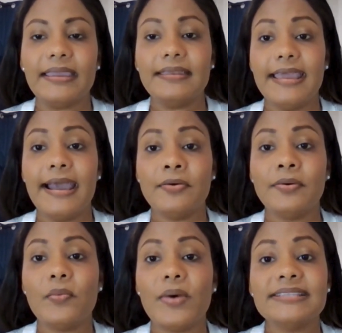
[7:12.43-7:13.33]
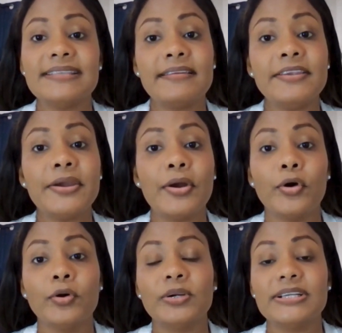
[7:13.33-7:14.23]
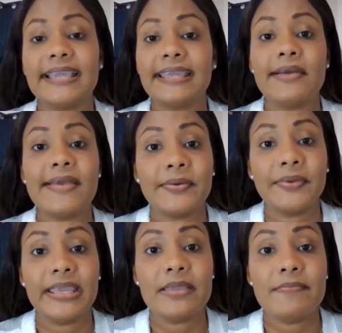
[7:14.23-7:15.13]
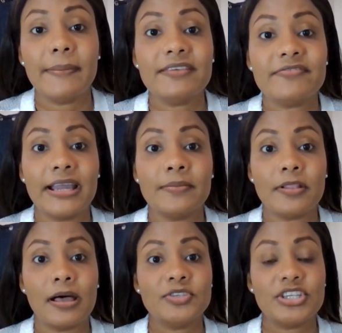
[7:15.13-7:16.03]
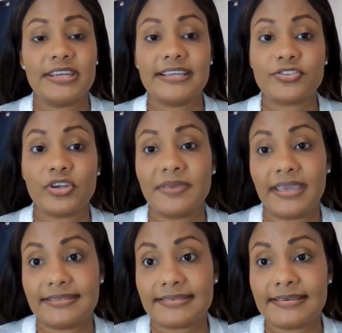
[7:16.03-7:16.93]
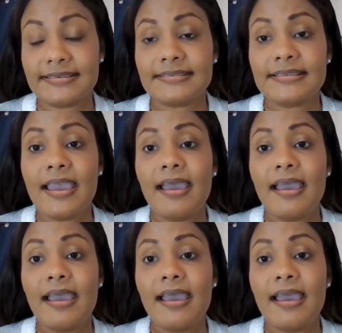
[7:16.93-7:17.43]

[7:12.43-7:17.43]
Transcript: Now, while selling your home or taking out equity may be a viable option in extreme cases,